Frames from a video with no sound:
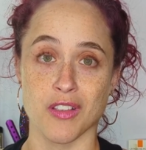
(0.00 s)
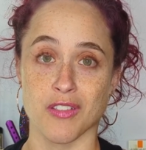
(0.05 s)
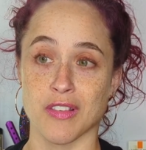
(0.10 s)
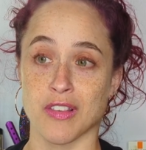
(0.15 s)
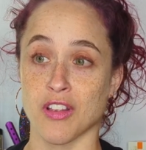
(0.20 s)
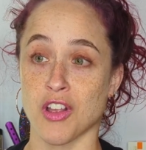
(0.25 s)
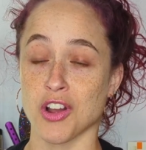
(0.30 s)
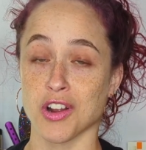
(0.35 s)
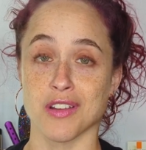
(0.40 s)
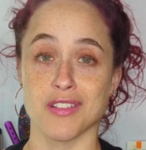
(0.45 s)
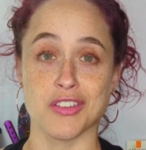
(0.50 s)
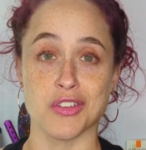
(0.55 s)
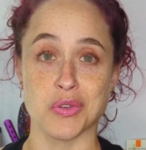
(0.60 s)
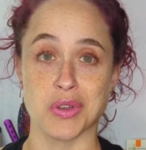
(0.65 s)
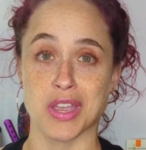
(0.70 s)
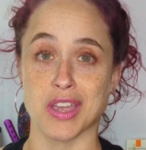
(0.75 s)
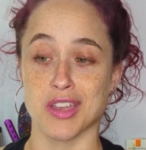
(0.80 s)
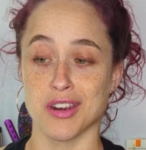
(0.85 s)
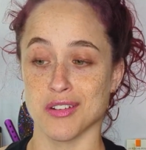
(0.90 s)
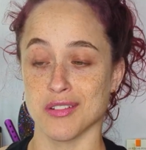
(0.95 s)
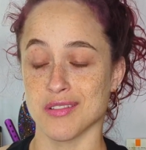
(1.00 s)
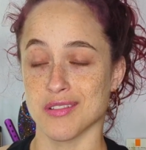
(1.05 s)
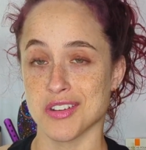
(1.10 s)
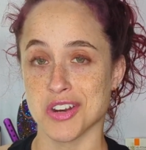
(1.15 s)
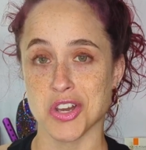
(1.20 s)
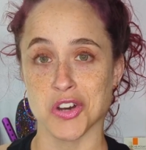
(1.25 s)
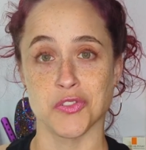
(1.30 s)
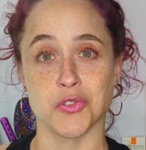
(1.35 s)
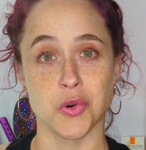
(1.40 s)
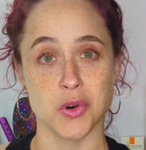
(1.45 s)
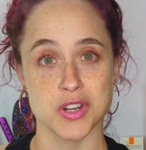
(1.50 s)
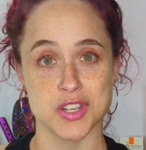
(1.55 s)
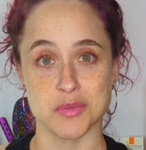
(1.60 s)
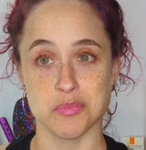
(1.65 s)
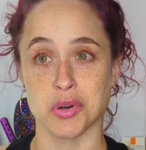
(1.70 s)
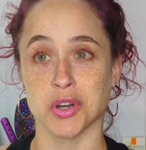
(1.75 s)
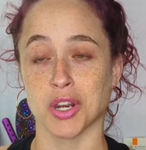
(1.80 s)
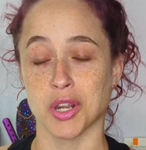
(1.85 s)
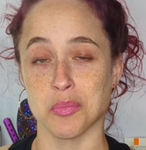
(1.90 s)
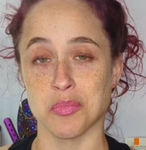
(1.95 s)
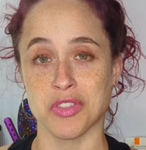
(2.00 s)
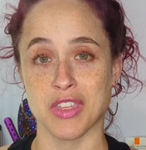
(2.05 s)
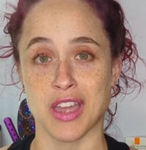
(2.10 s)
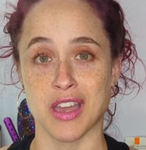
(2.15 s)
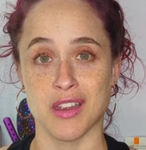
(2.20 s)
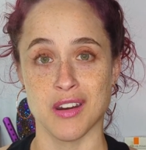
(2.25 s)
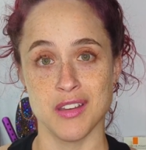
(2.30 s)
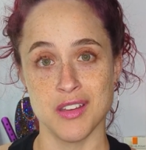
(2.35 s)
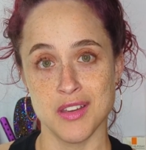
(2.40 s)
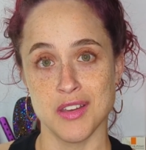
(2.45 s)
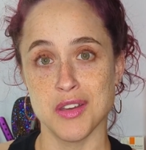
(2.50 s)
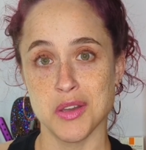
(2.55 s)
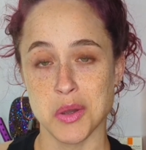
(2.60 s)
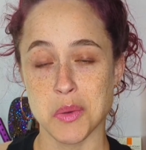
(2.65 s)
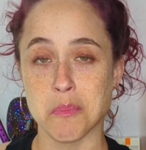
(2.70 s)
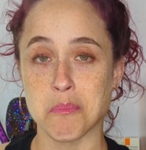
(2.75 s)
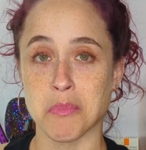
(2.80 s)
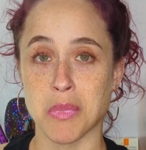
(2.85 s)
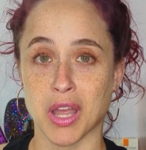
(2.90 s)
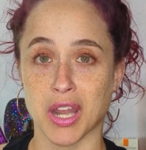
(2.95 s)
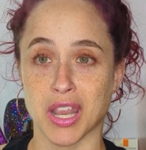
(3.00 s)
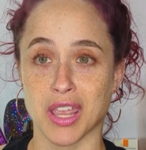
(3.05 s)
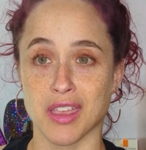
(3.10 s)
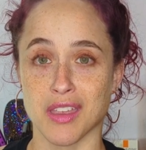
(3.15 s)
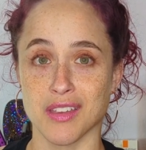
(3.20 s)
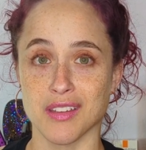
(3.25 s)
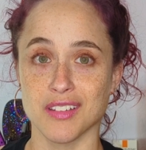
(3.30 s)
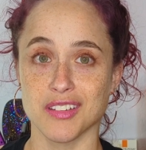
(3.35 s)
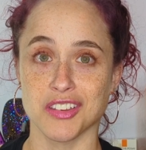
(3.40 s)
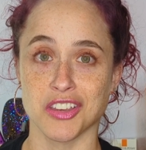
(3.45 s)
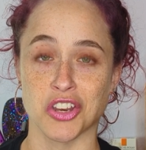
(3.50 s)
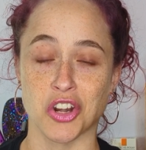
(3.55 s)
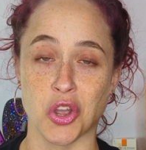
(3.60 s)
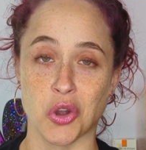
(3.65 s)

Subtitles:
as long as you can afford to put up that money,